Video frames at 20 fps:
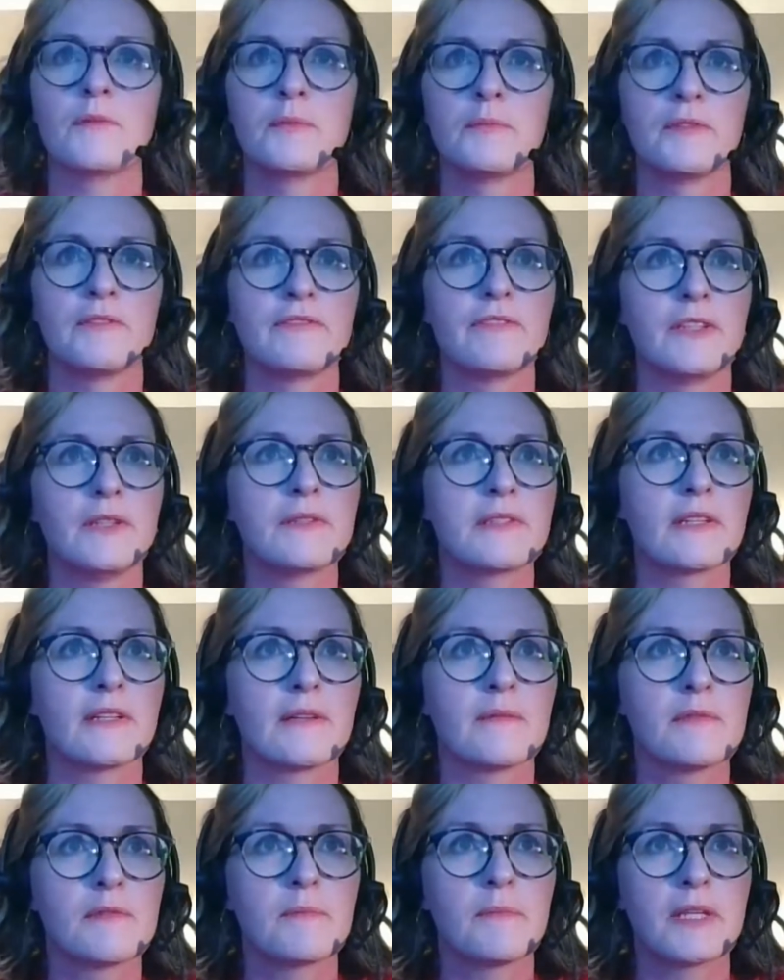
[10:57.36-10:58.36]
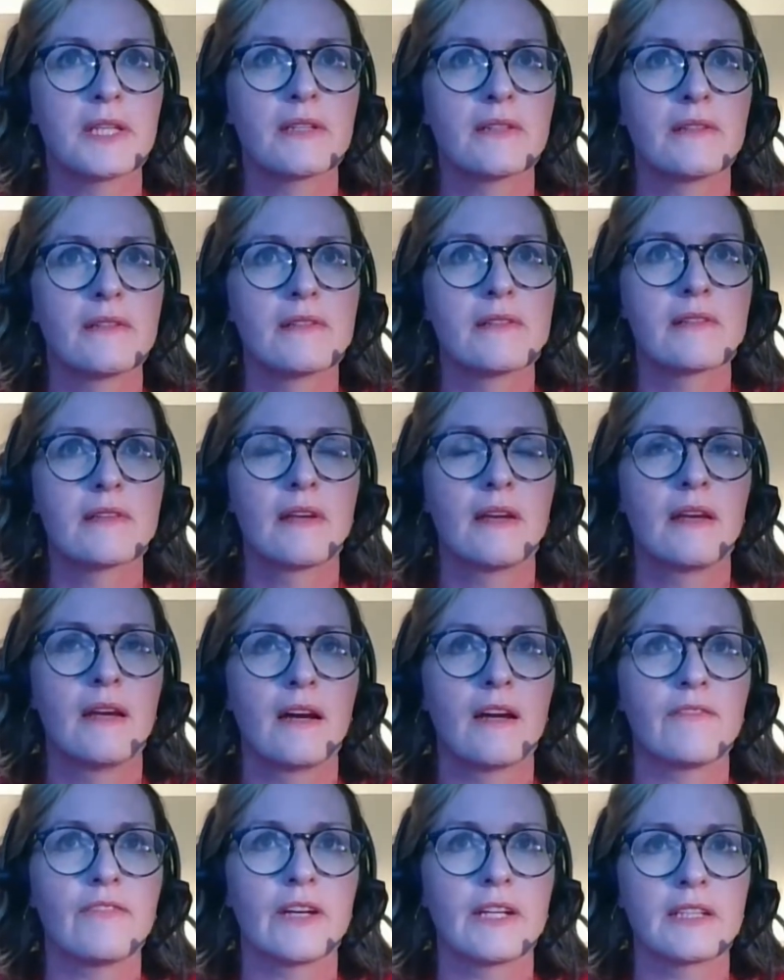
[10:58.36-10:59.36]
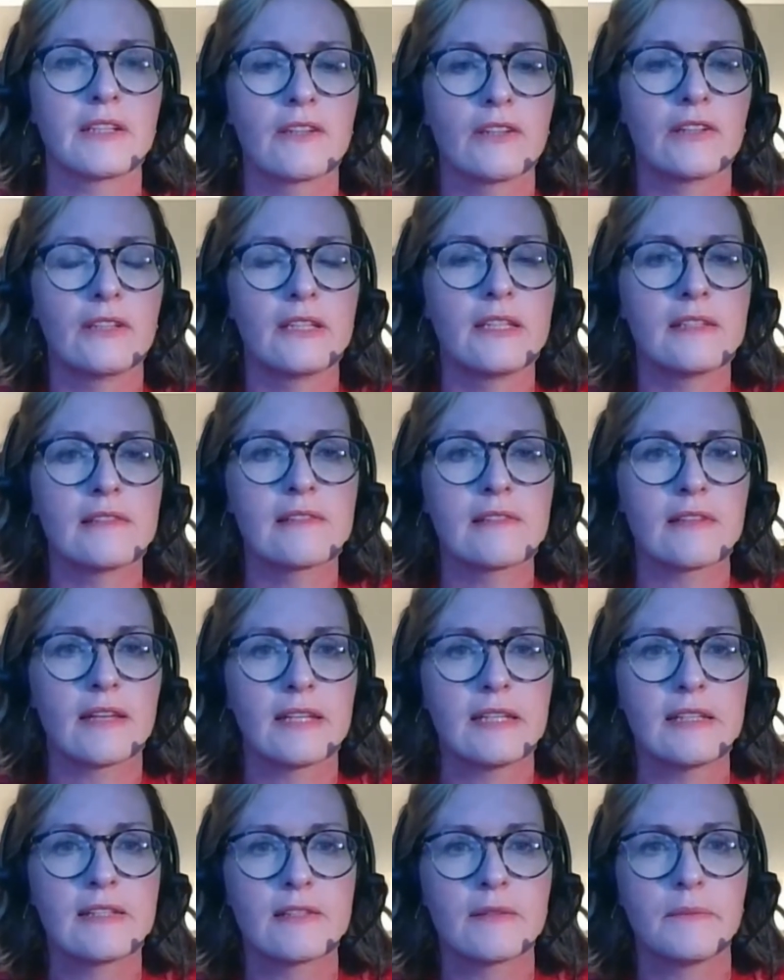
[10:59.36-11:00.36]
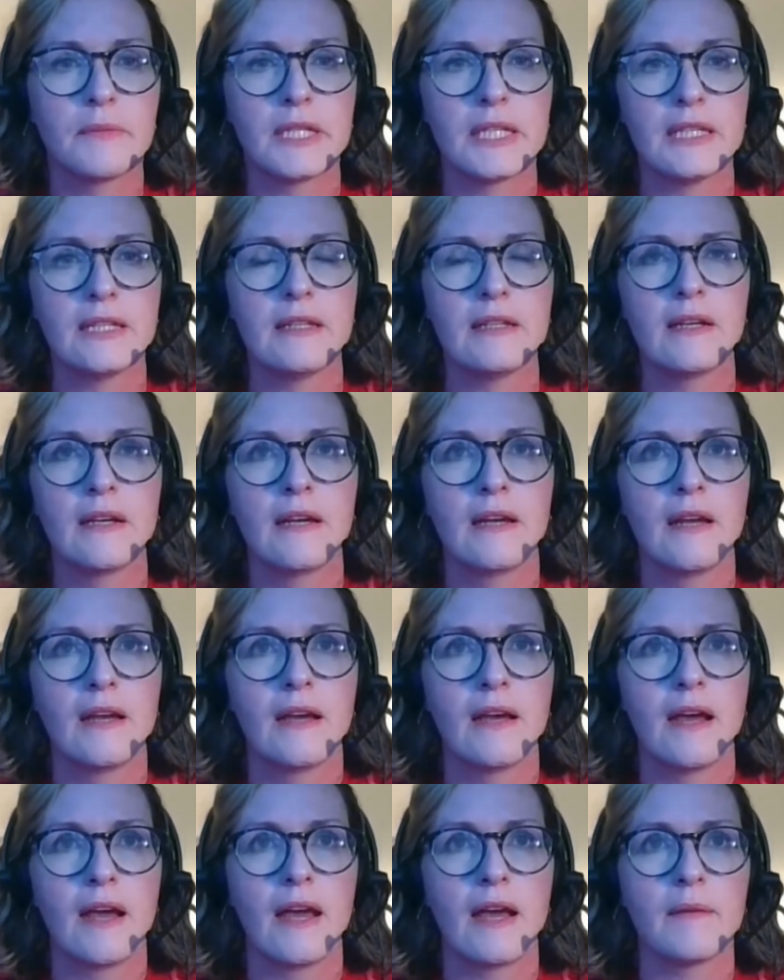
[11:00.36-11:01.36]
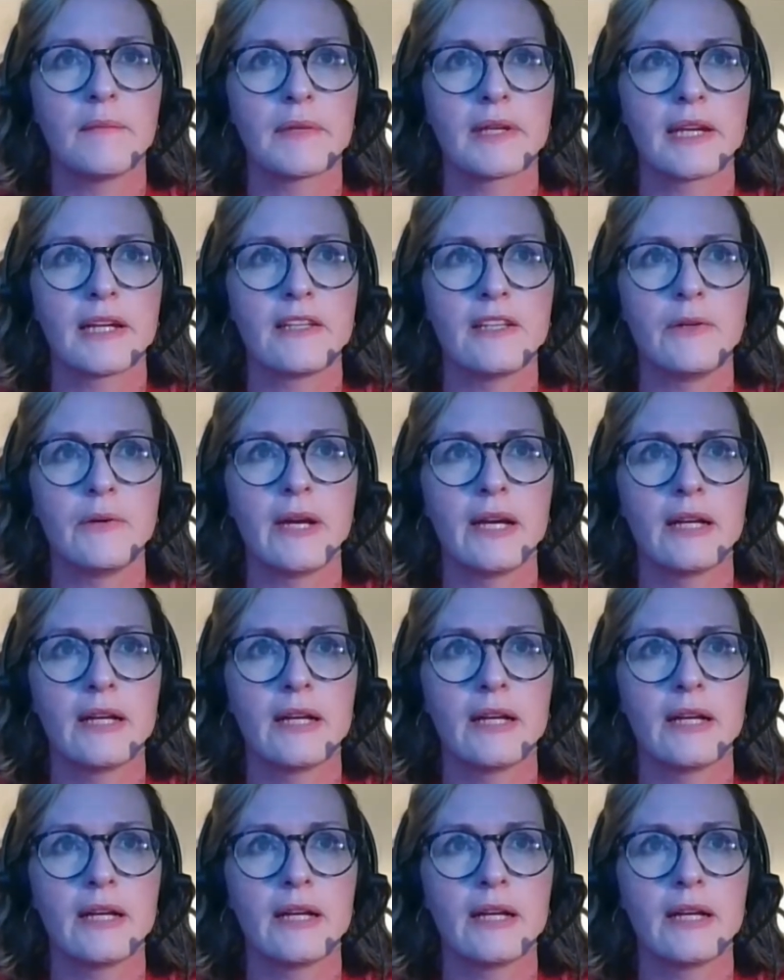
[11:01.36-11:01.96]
up a few times because I've had colleagues say to me, can you